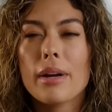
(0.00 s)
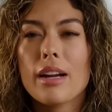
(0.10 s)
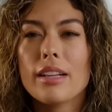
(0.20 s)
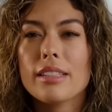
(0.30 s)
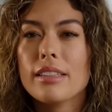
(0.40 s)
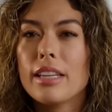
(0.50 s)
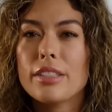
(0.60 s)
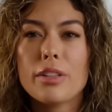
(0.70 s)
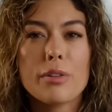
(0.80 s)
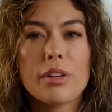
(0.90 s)
but they
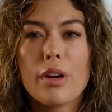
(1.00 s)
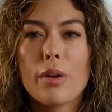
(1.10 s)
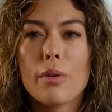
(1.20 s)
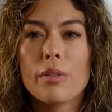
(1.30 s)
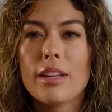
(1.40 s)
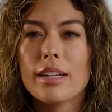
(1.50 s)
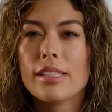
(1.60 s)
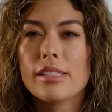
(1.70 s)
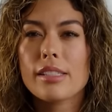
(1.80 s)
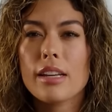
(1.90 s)
don't know that
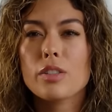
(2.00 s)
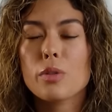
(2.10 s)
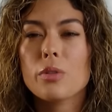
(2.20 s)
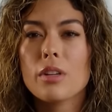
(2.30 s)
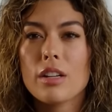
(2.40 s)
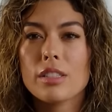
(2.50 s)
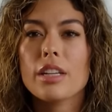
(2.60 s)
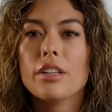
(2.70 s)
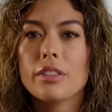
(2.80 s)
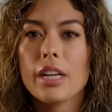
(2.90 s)
it's adult
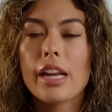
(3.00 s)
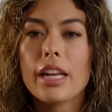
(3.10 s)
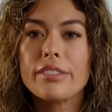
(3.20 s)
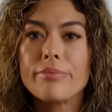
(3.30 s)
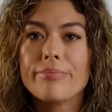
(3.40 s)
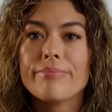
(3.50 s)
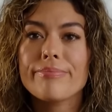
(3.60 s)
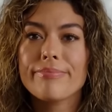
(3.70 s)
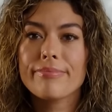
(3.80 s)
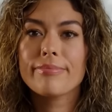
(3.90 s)
content creating.
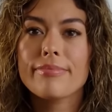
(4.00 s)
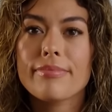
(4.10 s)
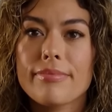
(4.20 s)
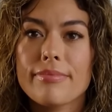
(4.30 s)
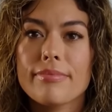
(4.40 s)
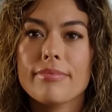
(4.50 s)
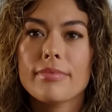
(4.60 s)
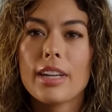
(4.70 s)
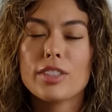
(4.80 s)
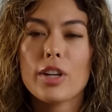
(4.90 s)

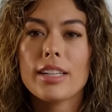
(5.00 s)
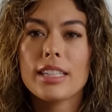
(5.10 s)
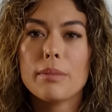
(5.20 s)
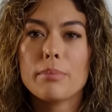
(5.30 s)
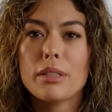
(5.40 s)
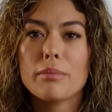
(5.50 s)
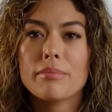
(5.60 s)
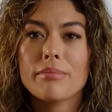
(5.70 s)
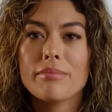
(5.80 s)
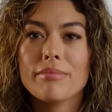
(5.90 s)
I try to keep
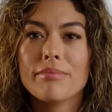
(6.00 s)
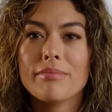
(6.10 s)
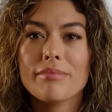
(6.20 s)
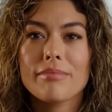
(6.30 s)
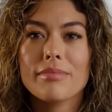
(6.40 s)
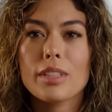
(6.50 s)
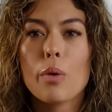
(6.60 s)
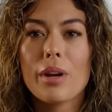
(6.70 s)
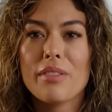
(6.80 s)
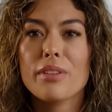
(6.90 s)
them
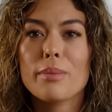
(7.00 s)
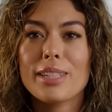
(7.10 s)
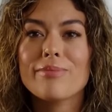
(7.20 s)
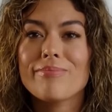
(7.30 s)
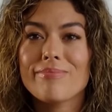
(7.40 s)
away from it.